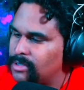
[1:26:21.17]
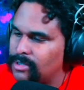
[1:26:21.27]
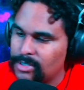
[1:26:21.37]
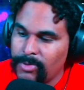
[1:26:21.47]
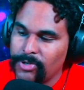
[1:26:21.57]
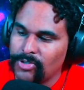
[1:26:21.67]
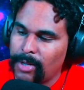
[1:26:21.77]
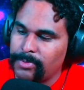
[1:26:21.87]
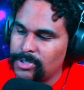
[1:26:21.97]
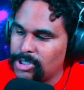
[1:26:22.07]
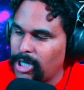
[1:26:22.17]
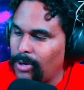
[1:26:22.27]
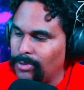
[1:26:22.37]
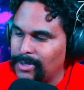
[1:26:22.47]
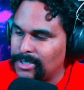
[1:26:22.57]
Small droplets
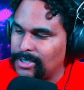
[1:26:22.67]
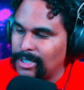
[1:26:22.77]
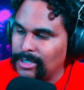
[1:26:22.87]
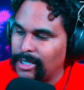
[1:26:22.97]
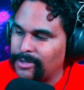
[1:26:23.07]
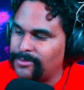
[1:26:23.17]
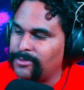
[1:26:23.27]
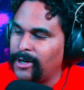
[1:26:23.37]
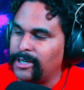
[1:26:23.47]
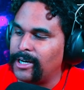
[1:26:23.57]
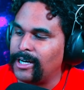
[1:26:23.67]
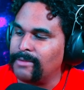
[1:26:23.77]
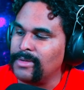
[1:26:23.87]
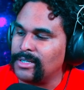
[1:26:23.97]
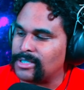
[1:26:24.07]
showered my skin like a fine hot
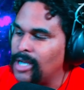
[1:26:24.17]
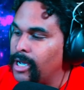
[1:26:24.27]
mist,